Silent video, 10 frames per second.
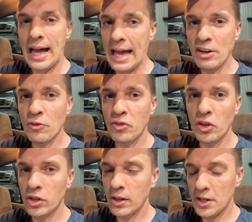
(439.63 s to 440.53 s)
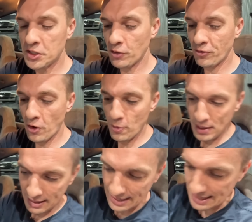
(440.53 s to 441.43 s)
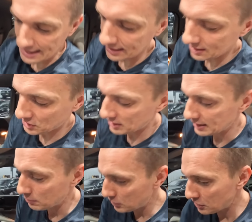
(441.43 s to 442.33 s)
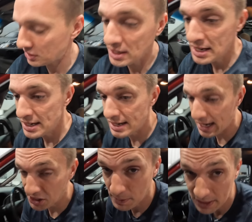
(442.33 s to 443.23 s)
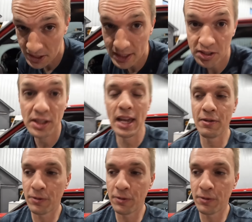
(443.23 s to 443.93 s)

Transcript: I don't feel claustrophobic in this thing, which is nice because it is a